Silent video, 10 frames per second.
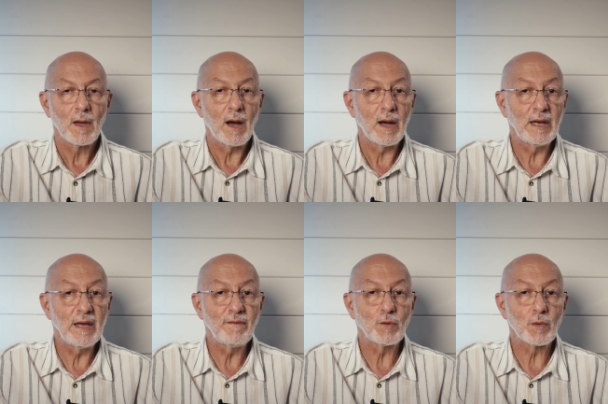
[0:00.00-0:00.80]
I
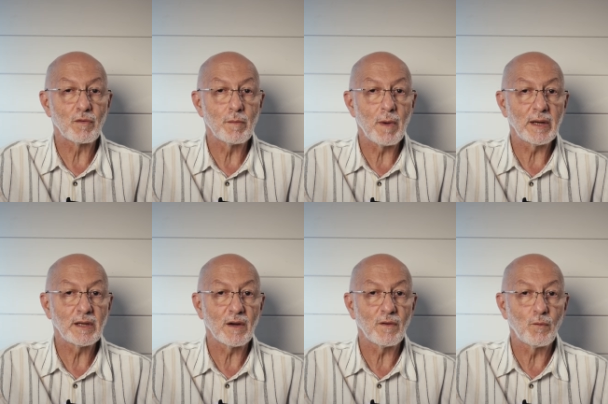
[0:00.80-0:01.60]
leave you with a
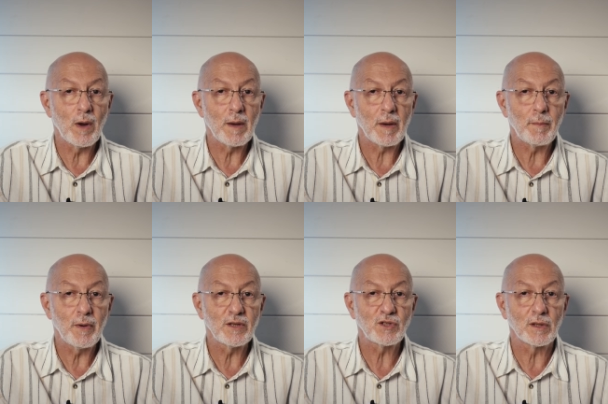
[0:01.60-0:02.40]
reminder of where my
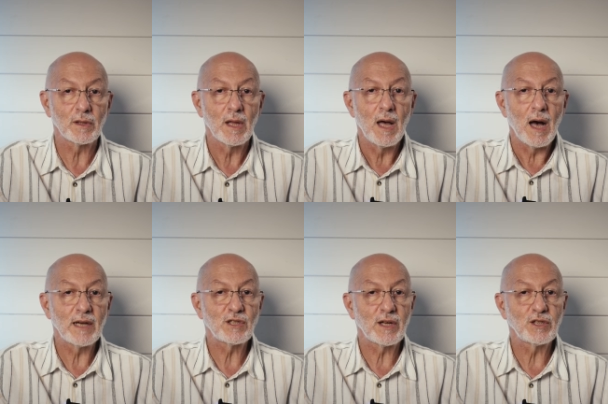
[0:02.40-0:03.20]
personal
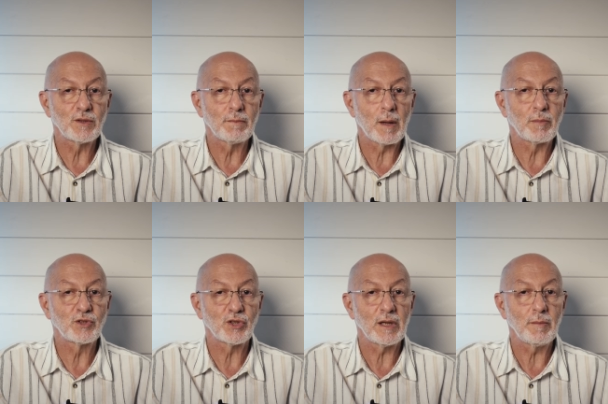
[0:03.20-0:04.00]
isolation bubble
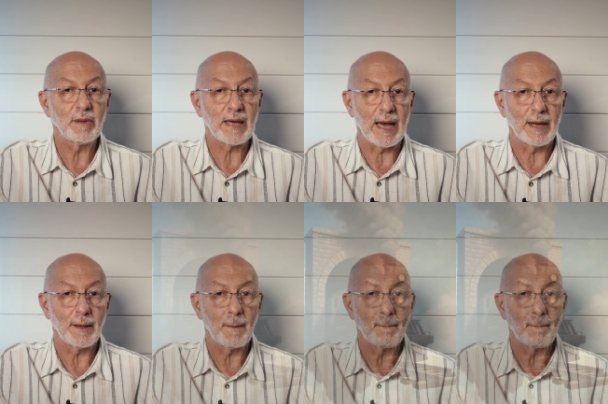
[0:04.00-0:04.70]
journey began.